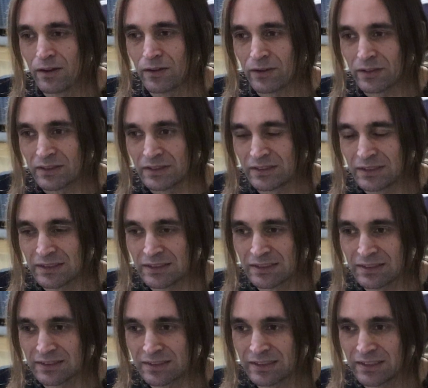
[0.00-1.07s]
You can
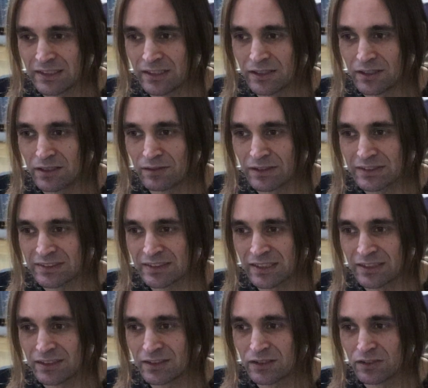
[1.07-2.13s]
see here if I set
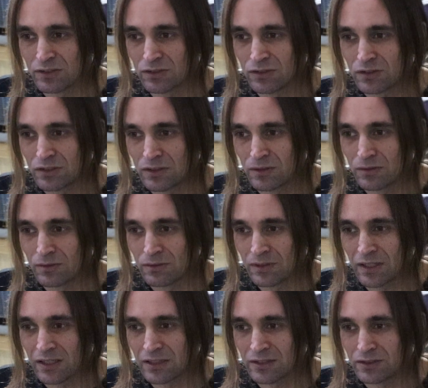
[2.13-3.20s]
it to
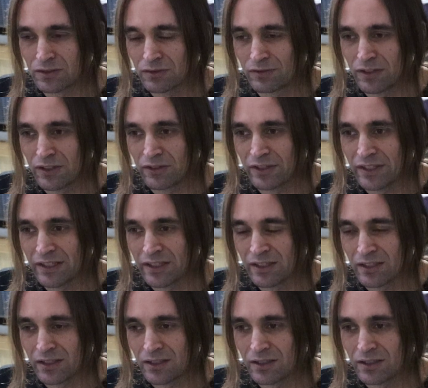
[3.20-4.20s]
a very